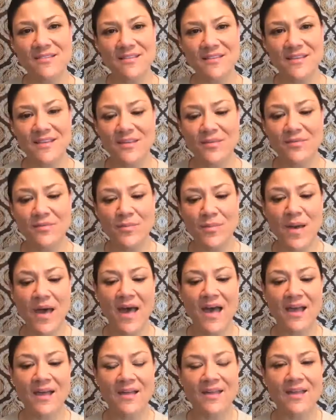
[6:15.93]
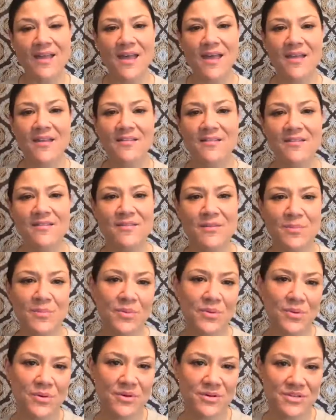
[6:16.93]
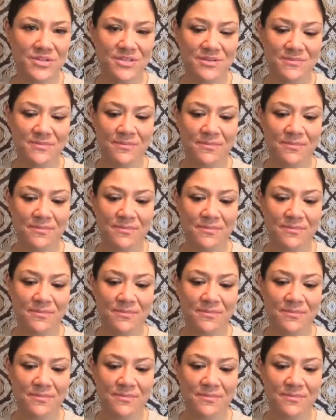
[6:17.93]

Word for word: to give back and support.